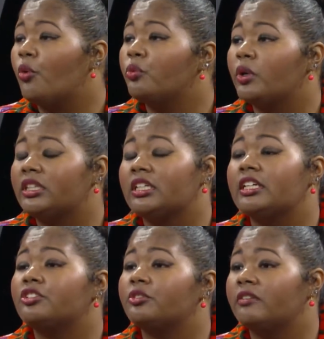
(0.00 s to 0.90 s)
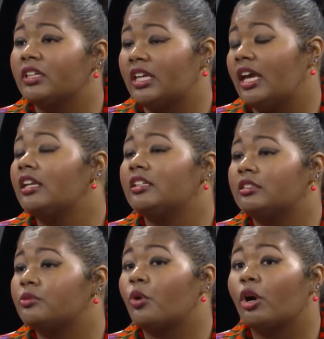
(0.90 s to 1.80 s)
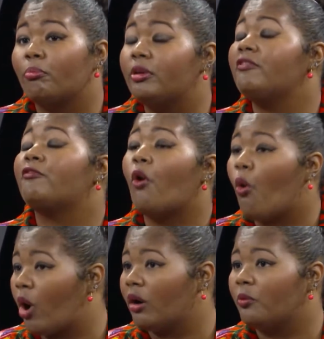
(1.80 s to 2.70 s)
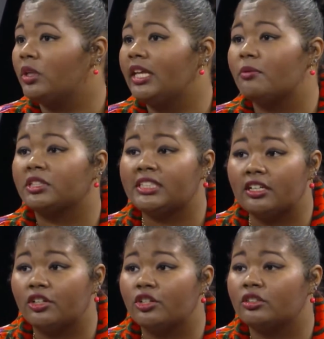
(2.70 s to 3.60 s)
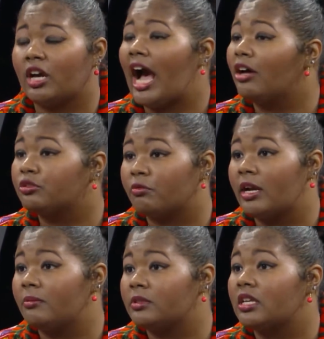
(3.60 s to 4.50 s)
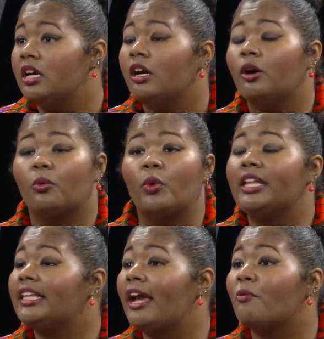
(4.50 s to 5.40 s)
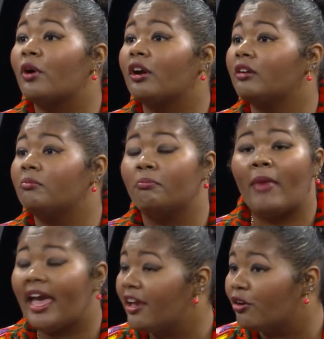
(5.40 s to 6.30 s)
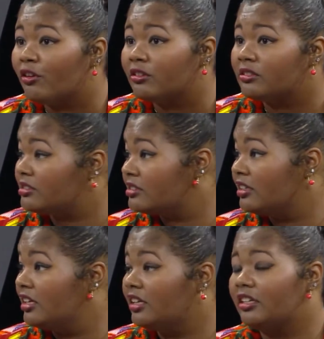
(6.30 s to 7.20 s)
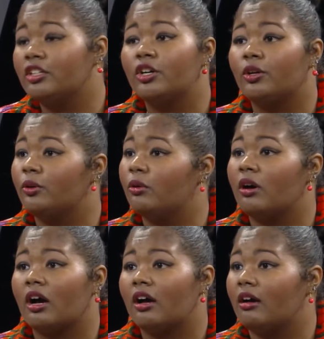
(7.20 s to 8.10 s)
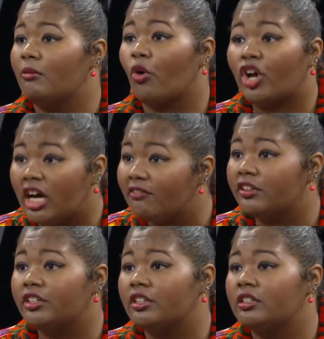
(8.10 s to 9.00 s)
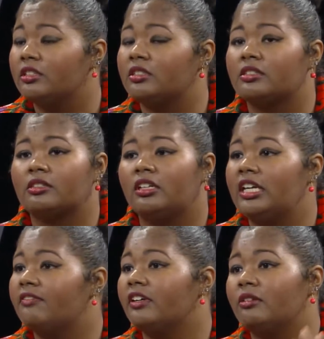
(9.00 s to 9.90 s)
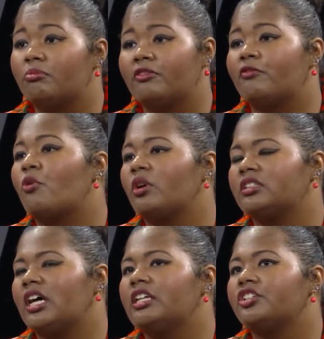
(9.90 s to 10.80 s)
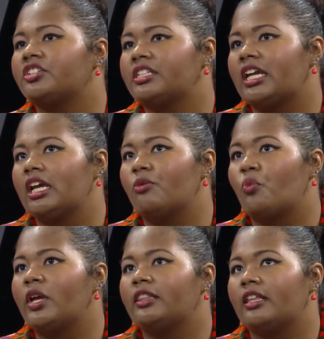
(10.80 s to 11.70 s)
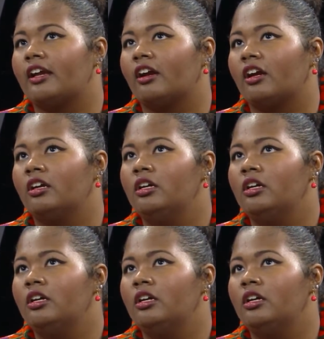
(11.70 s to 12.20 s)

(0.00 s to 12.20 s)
what the history of the candidates were before, when they were senators or House reps, when they were mayors, or governors, even before, to understand what their